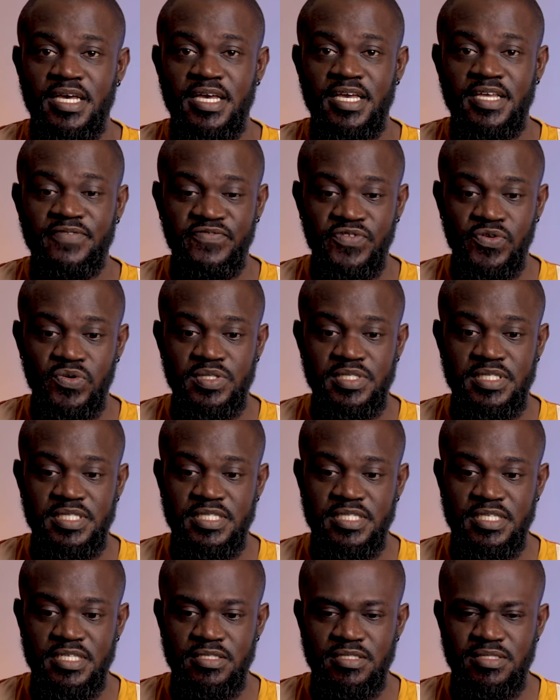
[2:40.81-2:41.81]
It feels
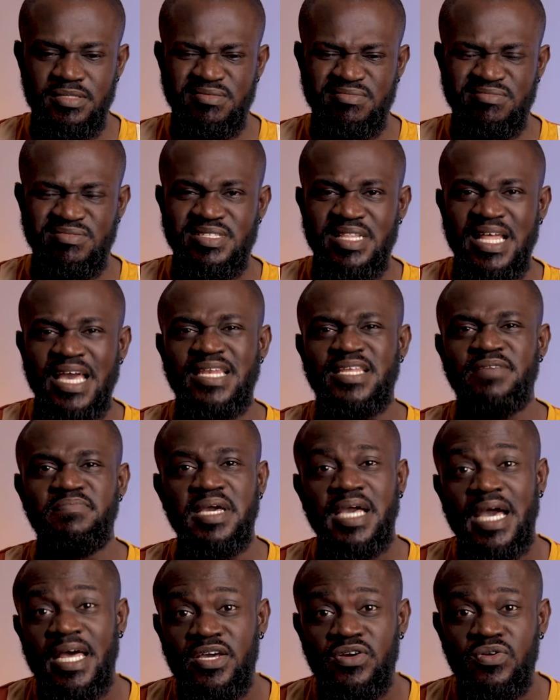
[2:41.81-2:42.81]
slightly
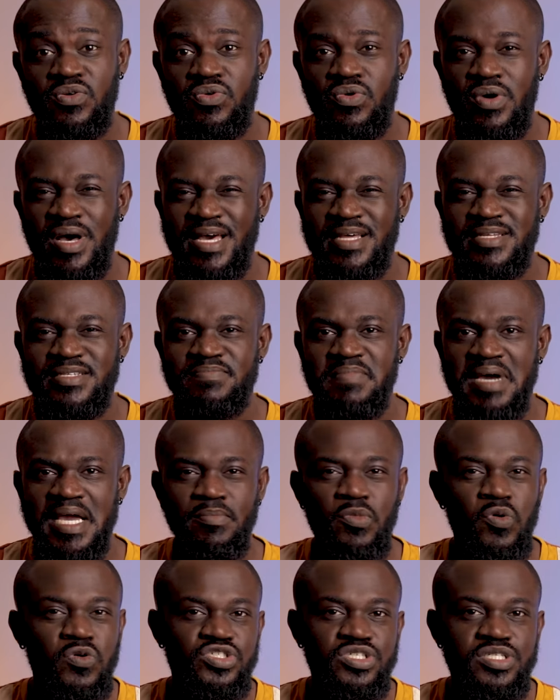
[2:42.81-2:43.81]
mechanical and my
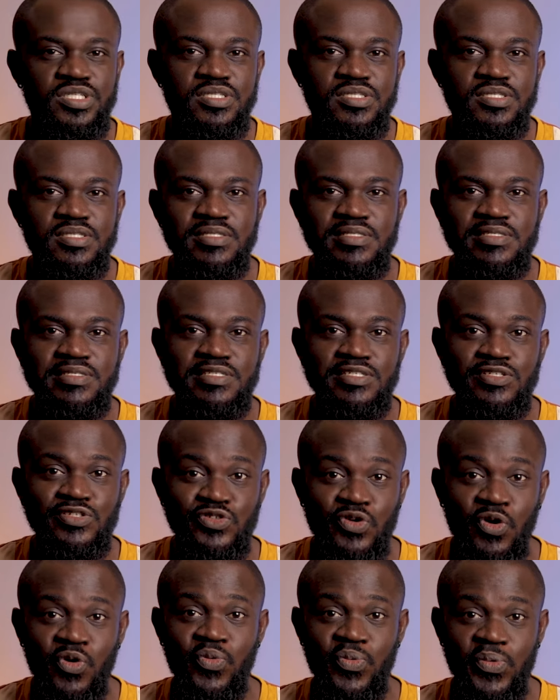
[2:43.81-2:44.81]
emotions
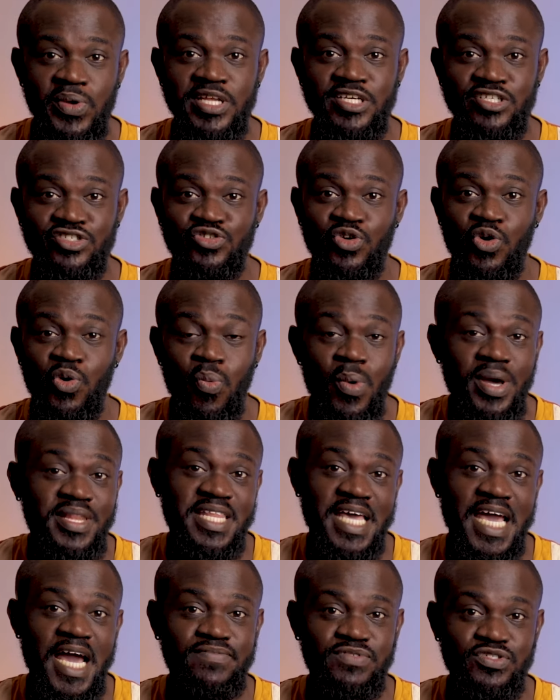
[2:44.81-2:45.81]
don't really show when
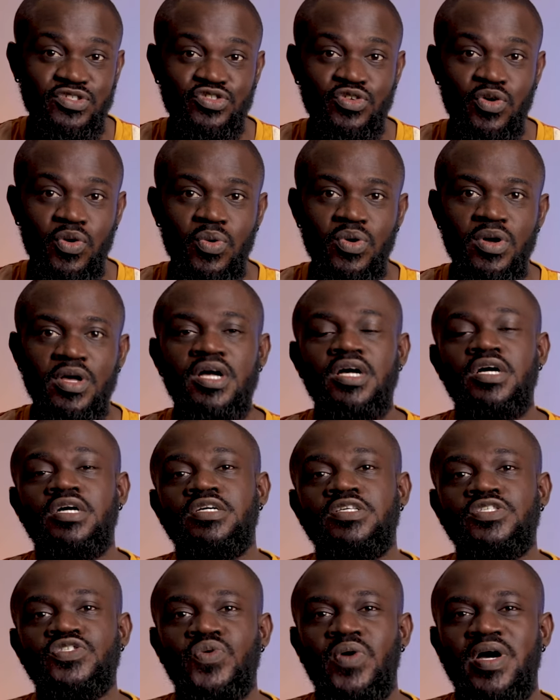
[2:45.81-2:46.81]
they have to show.
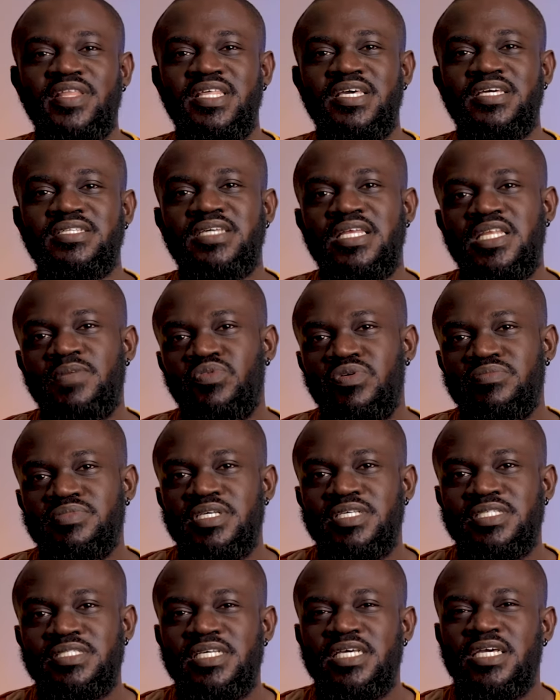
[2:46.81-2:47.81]
So I think
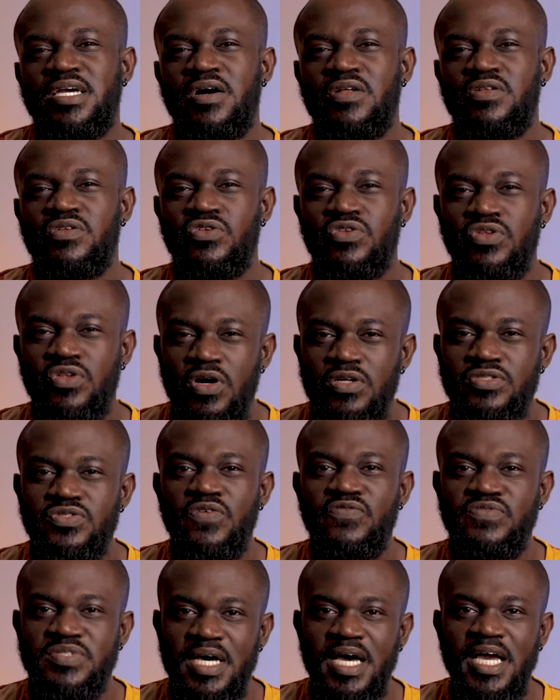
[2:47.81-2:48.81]
teleprompters take a lot
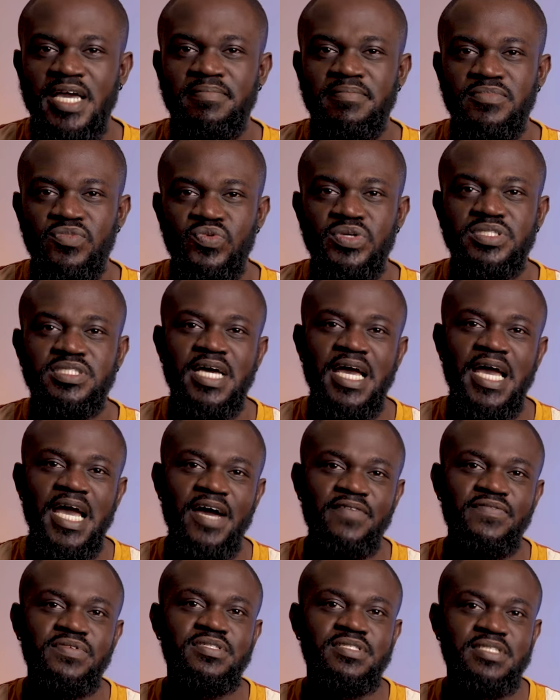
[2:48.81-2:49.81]
of time, which I
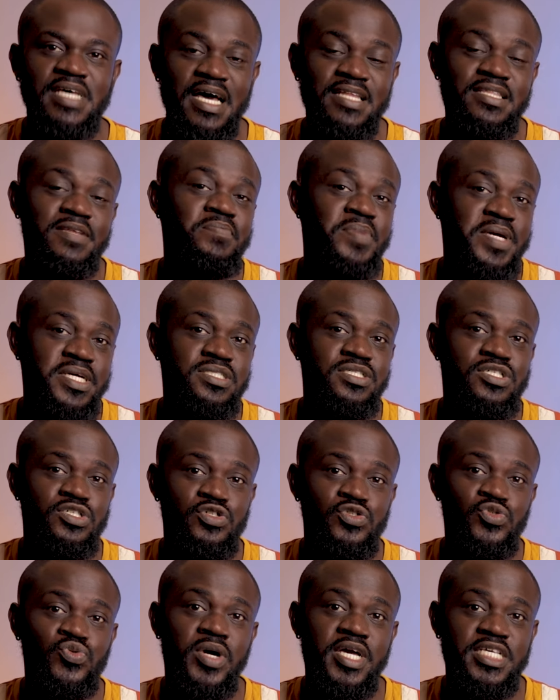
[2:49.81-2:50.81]
haven't had the
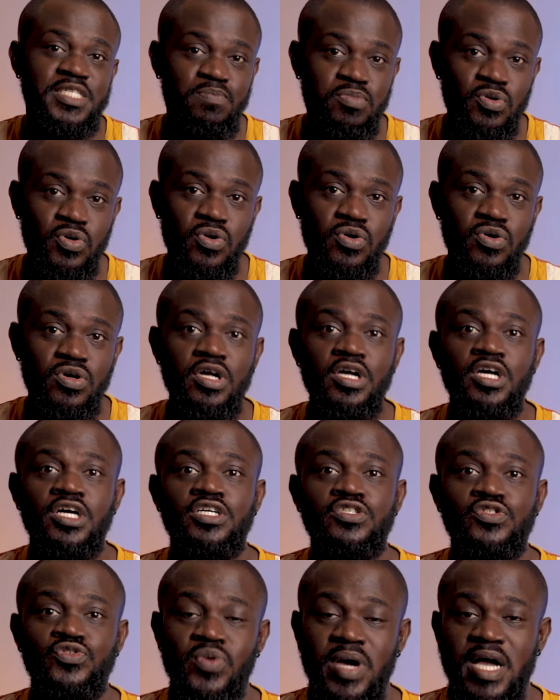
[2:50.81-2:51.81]
patience to explore,
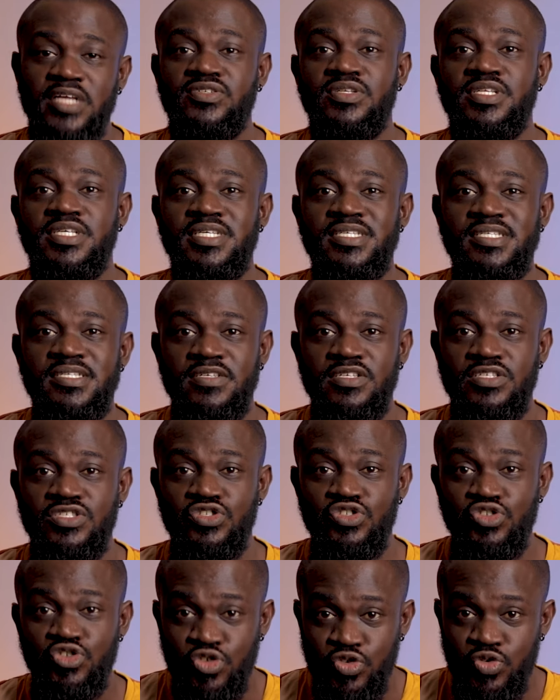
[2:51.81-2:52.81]
to actually
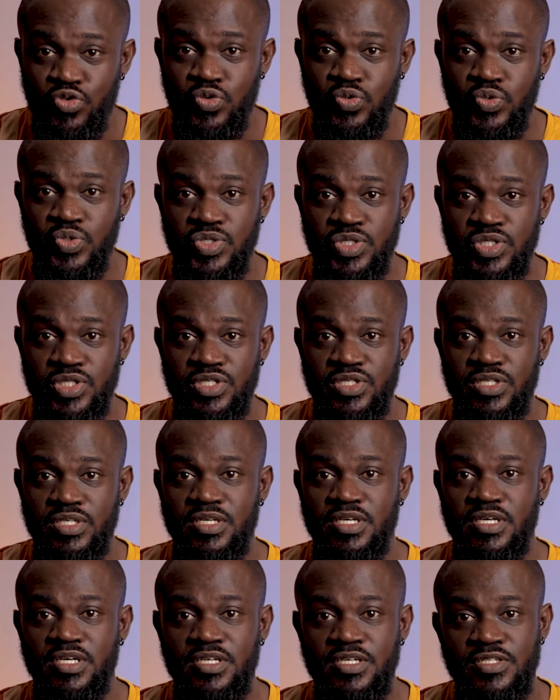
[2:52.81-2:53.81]
use
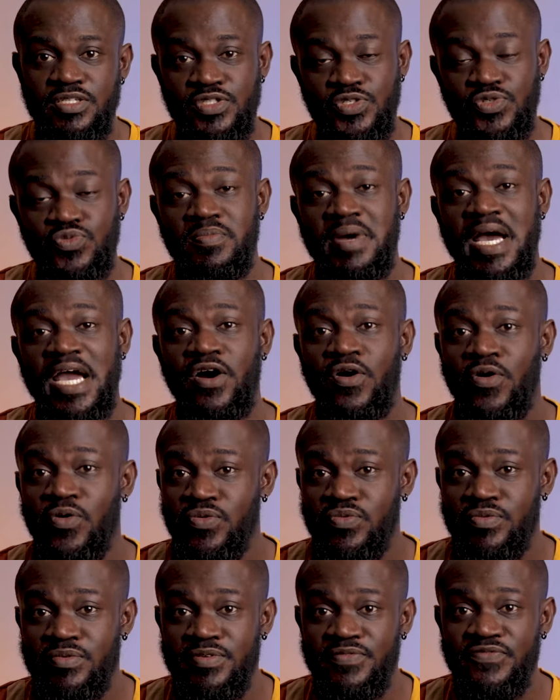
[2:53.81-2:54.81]
to my
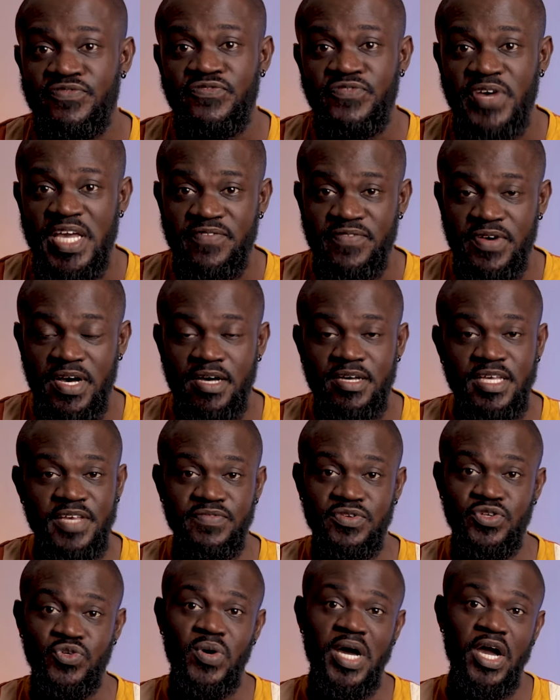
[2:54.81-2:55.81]
own favor,
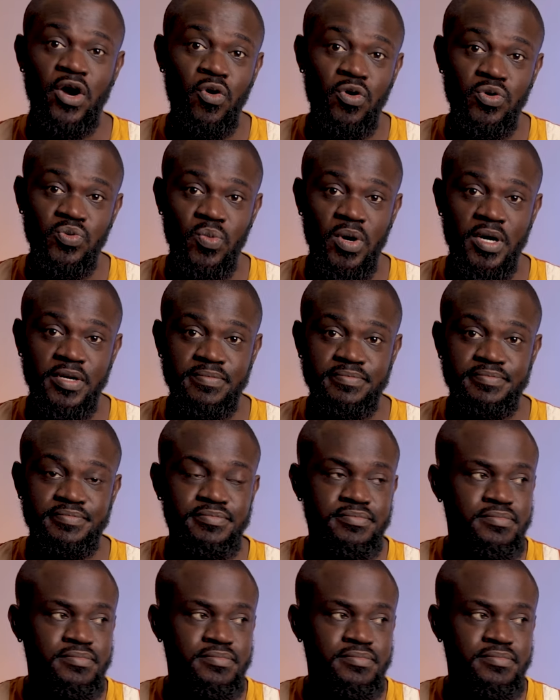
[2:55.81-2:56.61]
even though I own one.